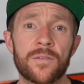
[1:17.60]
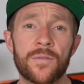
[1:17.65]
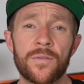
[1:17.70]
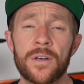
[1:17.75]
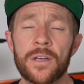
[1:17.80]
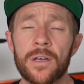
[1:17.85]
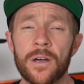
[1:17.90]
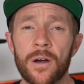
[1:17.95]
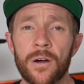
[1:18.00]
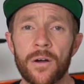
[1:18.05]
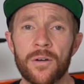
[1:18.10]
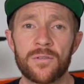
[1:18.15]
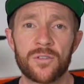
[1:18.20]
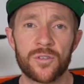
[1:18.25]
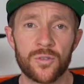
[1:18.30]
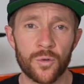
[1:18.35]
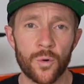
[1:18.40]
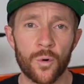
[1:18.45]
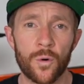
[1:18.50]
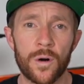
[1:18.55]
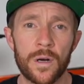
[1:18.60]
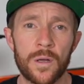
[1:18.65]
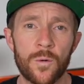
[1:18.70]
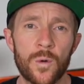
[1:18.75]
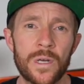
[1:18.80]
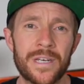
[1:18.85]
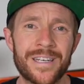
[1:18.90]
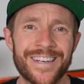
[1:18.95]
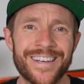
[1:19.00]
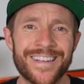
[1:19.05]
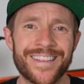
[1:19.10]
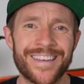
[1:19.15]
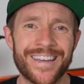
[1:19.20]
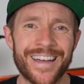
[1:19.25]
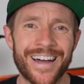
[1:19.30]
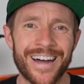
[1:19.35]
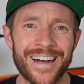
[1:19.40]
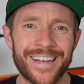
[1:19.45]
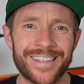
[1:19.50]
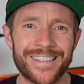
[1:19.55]
a video story we did at the
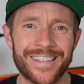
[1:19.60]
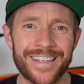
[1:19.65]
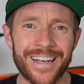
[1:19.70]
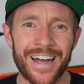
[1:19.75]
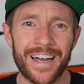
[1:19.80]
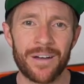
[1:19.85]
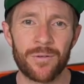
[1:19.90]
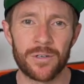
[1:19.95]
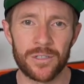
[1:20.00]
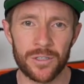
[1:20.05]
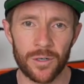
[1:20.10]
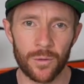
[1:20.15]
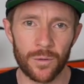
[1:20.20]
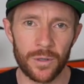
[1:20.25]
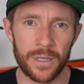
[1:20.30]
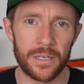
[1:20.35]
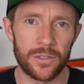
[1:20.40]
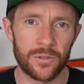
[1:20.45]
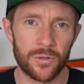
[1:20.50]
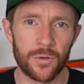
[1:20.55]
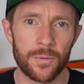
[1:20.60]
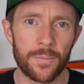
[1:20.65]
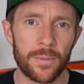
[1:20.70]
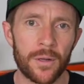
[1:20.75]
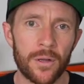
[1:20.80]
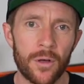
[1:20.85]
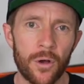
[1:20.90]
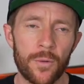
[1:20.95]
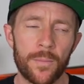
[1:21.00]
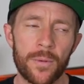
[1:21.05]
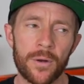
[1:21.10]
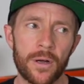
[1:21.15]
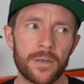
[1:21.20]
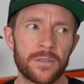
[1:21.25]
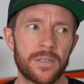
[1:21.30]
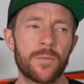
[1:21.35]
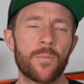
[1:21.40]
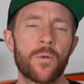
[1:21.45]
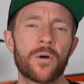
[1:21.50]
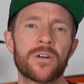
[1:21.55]
RCA, which I'll link to below. But I
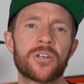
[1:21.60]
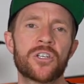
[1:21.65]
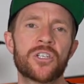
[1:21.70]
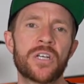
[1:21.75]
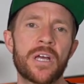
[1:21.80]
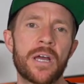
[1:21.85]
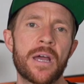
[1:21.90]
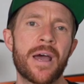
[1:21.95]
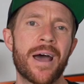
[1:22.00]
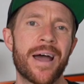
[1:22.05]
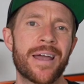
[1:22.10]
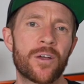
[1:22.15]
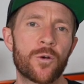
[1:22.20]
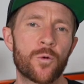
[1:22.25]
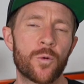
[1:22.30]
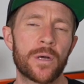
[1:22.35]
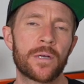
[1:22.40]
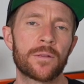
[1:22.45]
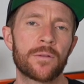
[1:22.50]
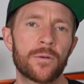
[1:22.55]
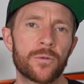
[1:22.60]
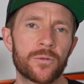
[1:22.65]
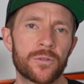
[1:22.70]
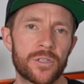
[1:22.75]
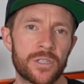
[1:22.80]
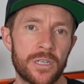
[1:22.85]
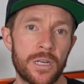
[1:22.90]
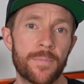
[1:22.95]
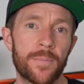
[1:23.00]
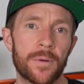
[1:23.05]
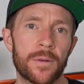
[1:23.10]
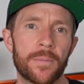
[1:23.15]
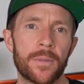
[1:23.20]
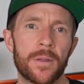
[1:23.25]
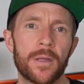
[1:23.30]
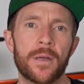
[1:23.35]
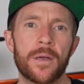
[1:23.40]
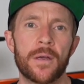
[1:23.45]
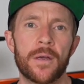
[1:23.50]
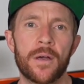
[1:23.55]
did want to share a quick little snippet
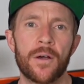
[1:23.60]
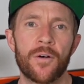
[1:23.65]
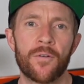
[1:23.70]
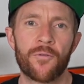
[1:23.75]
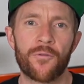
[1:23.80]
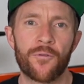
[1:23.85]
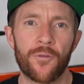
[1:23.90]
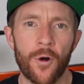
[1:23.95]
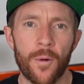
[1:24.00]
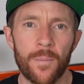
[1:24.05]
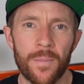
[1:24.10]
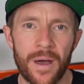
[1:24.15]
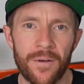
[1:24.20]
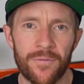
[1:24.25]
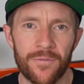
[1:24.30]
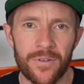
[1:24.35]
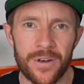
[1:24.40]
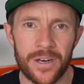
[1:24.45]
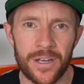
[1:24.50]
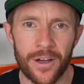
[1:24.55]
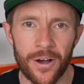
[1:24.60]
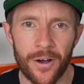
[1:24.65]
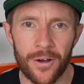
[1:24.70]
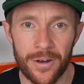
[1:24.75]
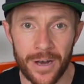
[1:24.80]
from that video